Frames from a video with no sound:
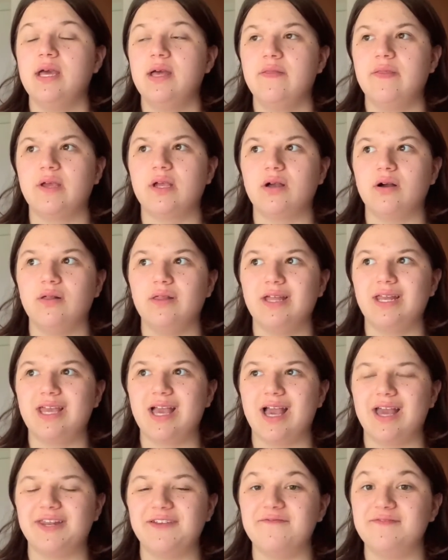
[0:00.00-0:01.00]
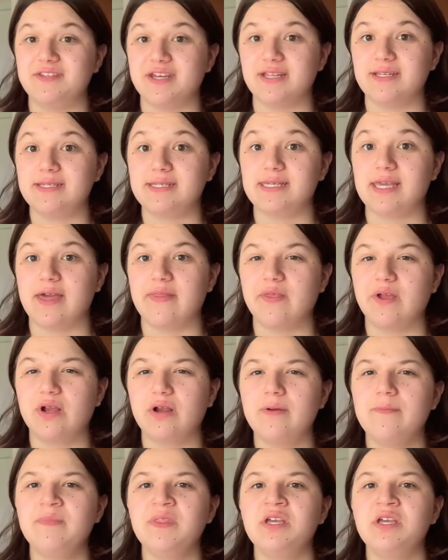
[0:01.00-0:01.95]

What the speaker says: the cult had kind of done together.